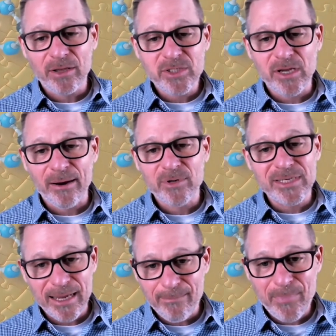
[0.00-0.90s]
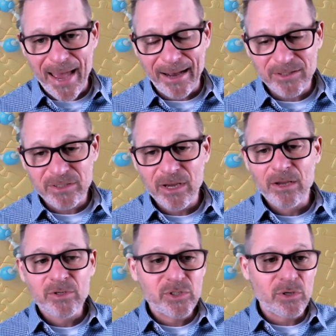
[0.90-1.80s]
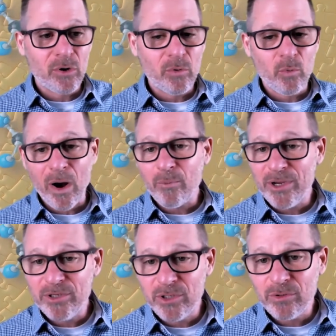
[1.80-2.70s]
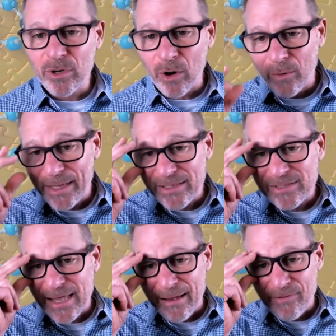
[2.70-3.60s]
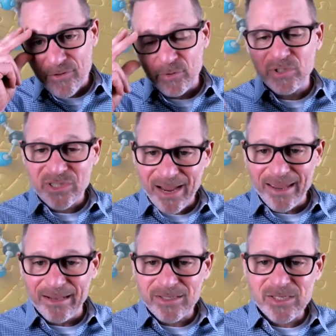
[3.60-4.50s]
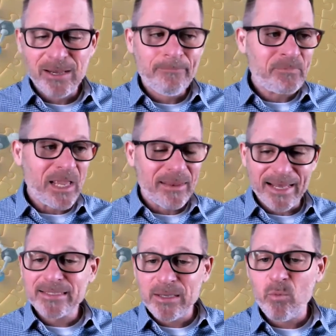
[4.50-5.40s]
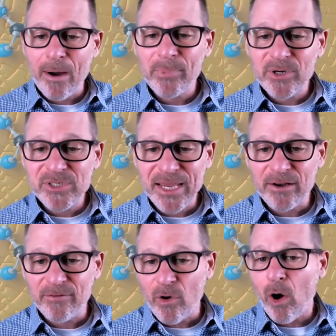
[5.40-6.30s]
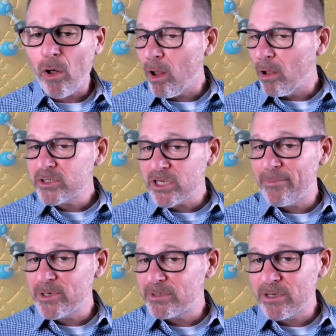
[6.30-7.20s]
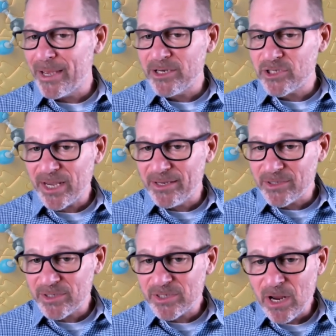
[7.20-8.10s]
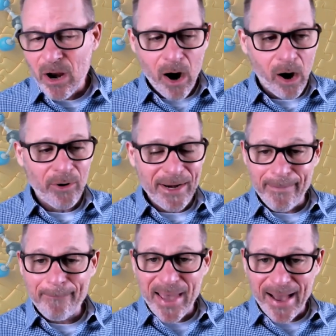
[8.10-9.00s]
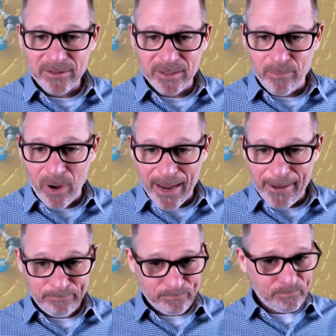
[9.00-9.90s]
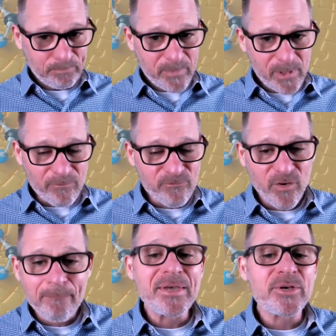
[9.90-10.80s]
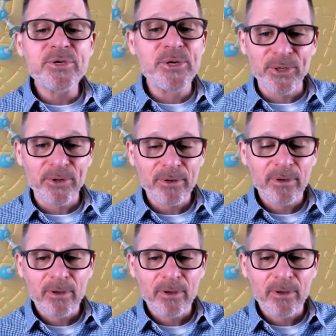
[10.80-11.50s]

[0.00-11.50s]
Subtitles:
Alzheimer's impacts. So what we do know is that through science, less than 1% of all Alzheimer's and dementia cases are impacted by familiar